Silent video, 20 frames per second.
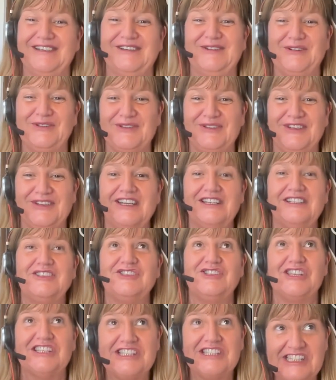Growth, uh, yeah,
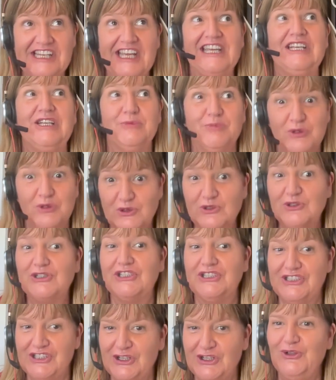sustainable,
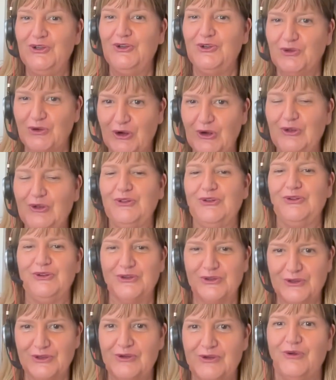continued growth, yes.
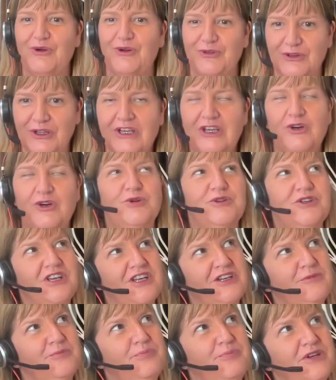not growth. Yes. Well,
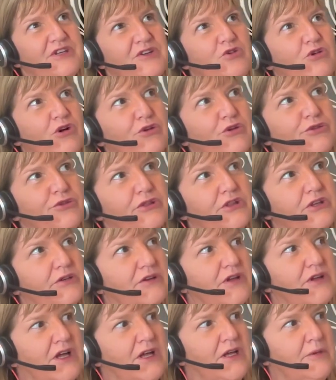and but growth
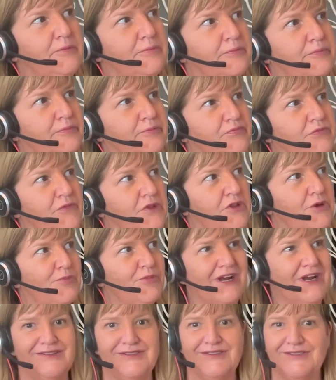that um, that
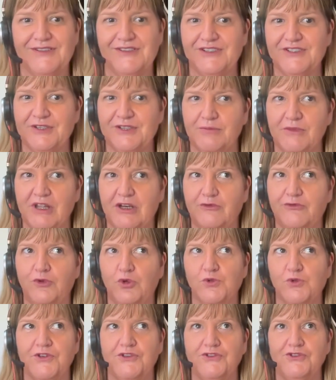breaks a system that
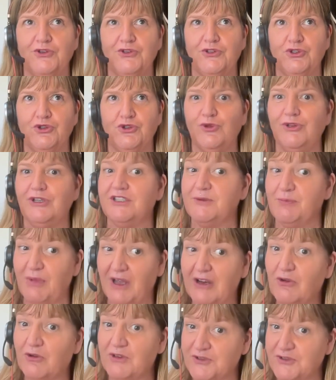forces you to do things
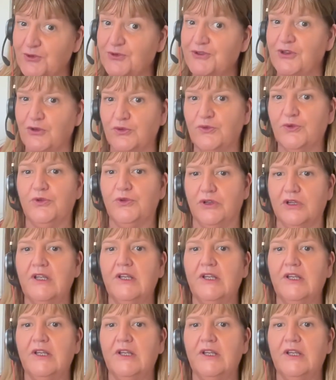better is also good.